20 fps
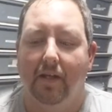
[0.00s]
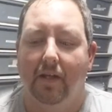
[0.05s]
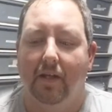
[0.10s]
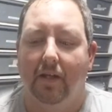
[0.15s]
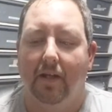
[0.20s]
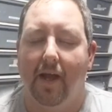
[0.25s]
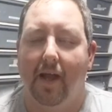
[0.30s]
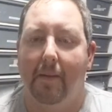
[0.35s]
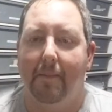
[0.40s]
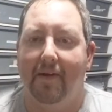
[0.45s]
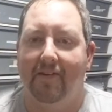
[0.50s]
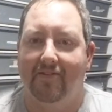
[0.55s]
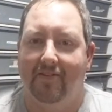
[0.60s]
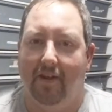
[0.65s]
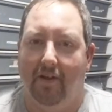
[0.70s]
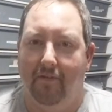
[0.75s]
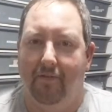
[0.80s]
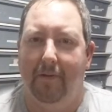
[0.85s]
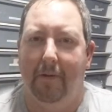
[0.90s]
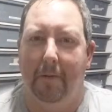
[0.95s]
kind of
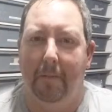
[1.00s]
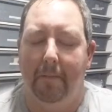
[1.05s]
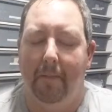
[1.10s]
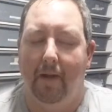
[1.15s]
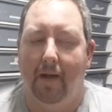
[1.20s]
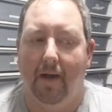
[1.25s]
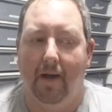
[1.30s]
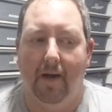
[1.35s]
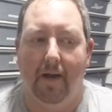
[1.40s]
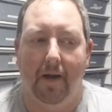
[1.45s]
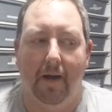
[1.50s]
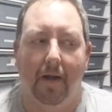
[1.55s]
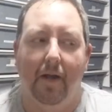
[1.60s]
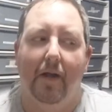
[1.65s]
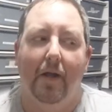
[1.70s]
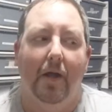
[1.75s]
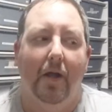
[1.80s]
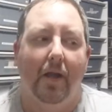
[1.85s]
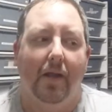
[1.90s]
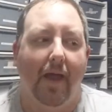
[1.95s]
myself in them.
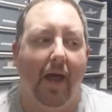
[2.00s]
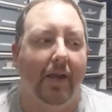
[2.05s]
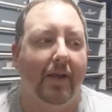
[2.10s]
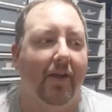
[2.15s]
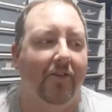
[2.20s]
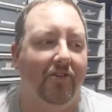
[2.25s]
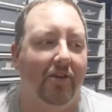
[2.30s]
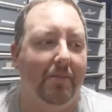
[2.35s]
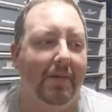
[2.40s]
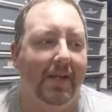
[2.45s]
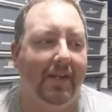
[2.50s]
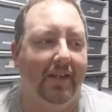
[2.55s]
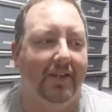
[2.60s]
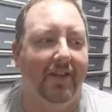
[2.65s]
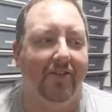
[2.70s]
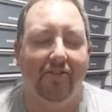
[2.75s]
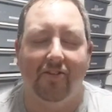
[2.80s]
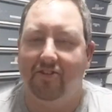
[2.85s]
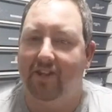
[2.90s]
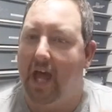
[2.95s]
That doesn't mean that
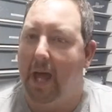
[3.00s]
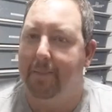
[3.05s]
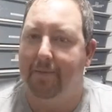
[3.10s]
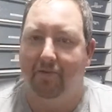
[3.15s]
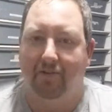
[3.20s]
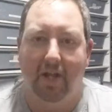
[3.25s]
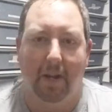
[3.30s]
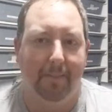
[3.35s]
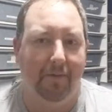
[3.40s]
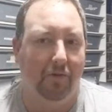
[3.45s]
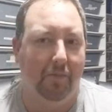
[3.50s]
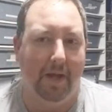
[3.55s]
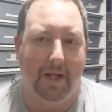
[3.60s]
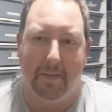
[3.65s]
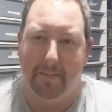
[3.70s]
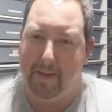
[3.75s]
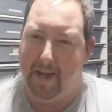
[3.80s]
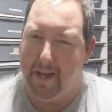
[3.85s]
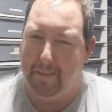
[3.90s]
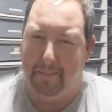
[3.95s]
these established companies make a
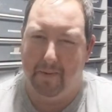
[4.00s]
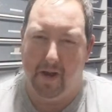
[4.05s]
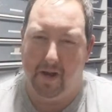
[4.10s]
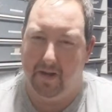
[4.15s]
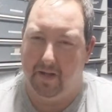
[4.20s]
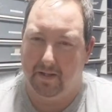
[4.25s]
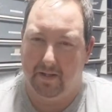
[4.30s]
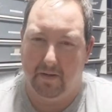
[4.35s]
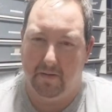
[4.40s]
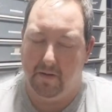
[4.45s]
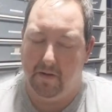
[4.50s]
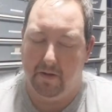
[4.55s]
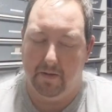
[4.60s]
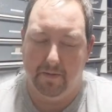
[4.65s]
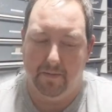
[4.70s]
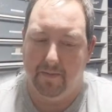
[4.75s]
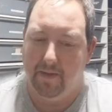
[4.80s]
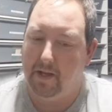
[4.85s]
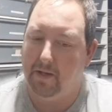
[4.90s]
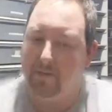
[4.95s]
bad product at all.
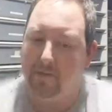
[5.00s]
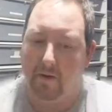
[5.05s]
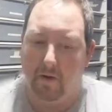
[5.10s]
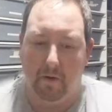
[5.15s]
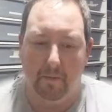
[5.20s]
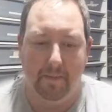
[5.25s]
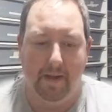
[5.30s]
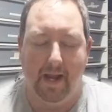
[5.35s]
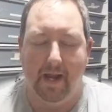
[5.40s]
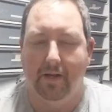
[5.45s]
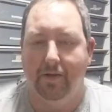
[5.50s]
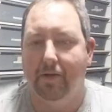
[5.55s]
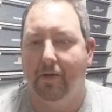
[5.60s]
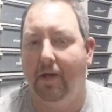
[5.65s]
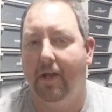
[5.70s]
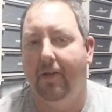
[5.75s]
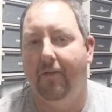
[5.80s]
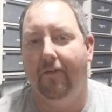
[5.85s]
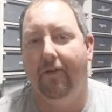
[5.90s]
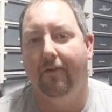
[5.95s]
They don't,
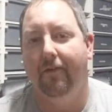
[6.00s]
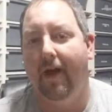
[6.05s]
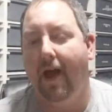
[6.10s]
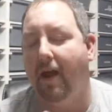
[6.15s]
man.